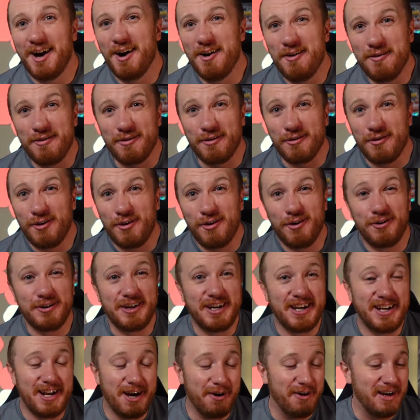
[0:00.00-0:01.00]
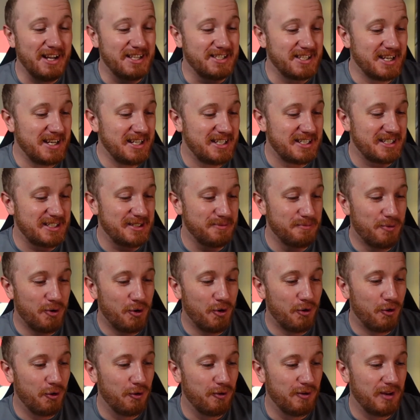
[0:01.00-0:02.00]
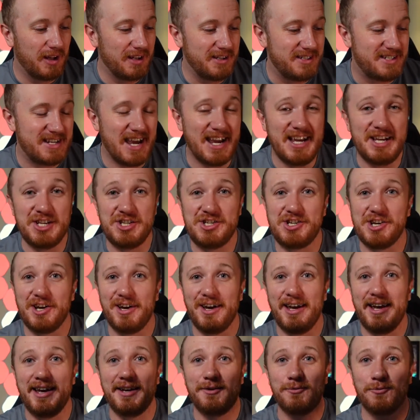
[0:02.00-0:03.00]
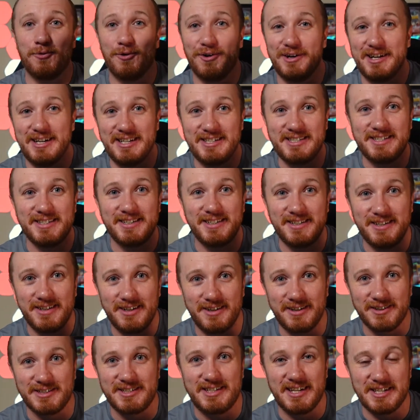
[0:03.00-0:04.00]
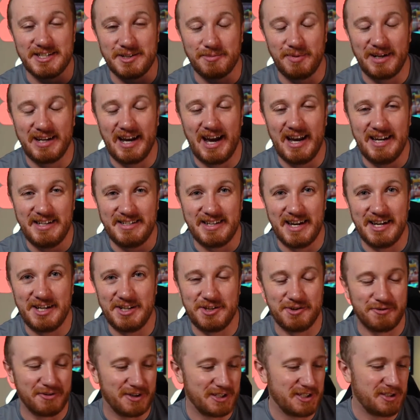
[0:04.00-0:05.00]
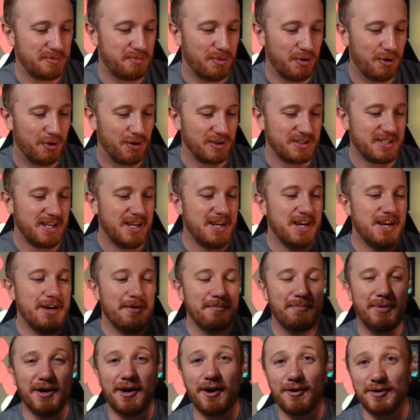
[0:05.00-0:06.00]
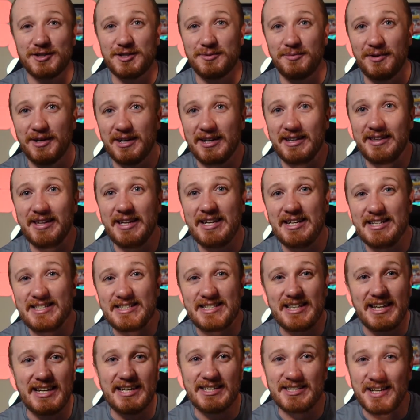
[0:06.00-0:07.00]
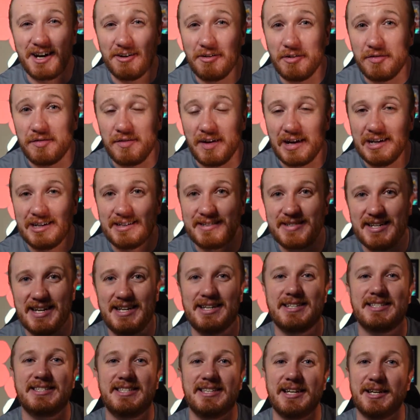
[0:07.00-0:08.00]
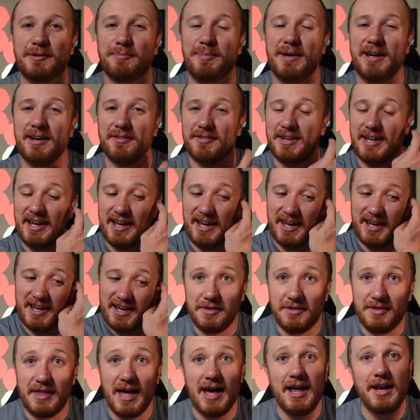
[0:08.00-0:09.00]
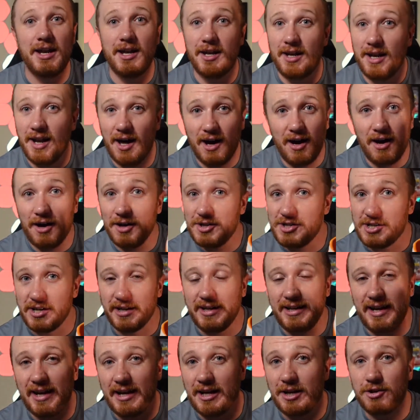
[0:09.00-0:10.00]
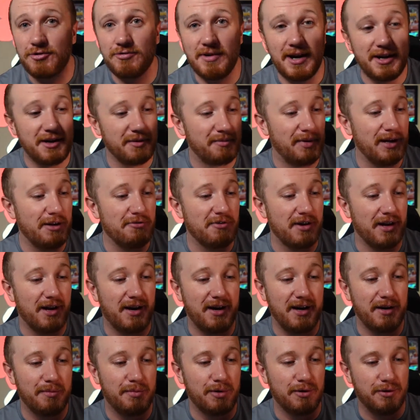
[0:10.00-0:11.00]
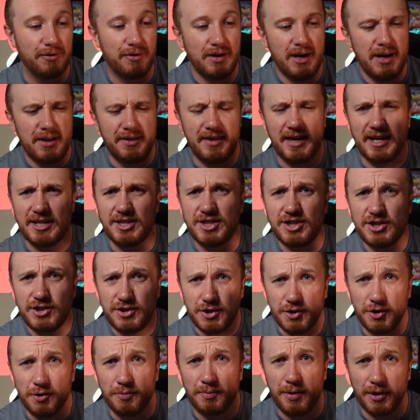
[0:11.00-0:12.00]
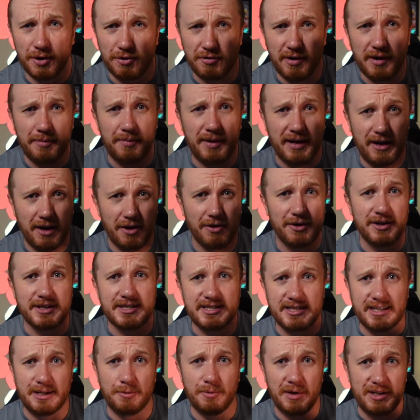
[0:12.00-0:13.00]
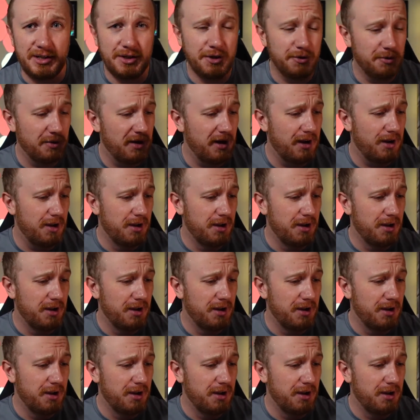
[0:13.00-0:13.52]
overall, you know, it's a small danger in what is ostensibly a dangerous sport, but ultimately these things are a fantastic bit of kit. They're largely incredibly reliable. They're super grippy. Honestly, when you